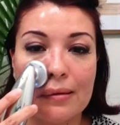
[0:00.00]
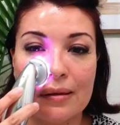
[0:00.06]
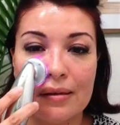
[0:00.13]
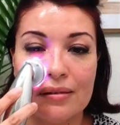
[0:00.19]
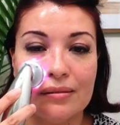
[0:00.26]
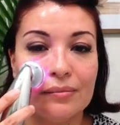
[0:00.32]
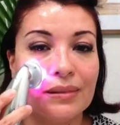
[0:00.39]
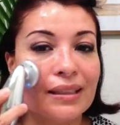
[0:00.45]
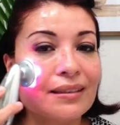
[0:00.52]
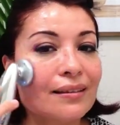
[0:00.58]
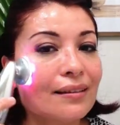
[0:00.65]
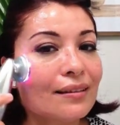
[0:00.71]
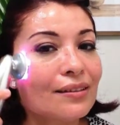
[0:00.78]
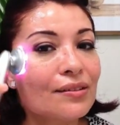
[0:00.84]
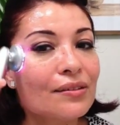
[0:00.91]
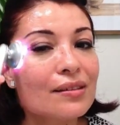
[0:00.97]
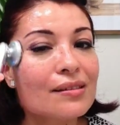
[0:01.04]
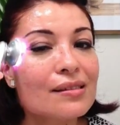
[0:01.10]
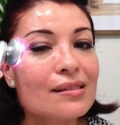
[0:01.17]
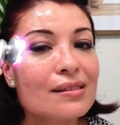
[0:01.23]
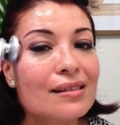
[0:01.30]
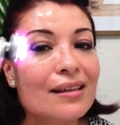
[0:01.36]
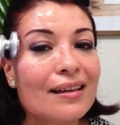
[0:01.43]
Oh my god, you could
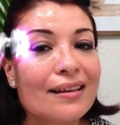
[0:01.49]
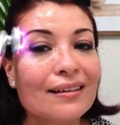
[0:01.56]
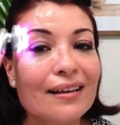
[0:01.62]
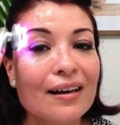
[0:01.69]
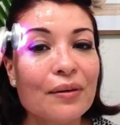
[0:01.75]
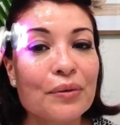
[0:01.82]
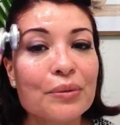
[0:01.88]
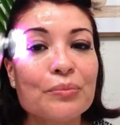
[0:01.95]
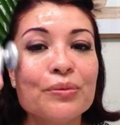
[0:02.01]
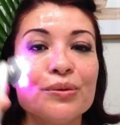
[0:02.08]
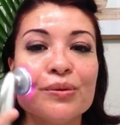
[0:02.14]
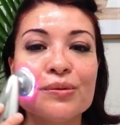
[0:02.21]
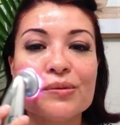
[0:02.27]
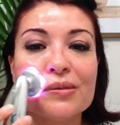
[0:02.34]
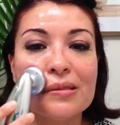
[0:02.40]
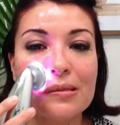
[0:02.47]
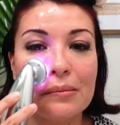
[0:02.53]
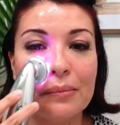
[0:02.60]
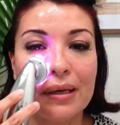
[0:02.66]
see how it pulls on